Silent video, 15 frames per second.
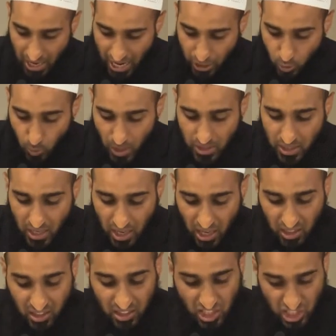And whether
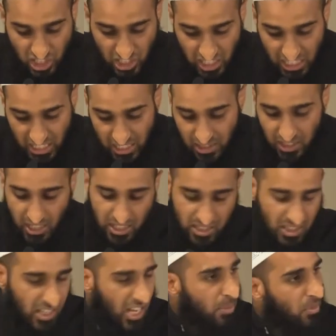Ar-Rashid is
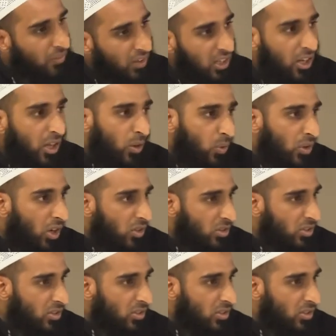the name of Allah or not.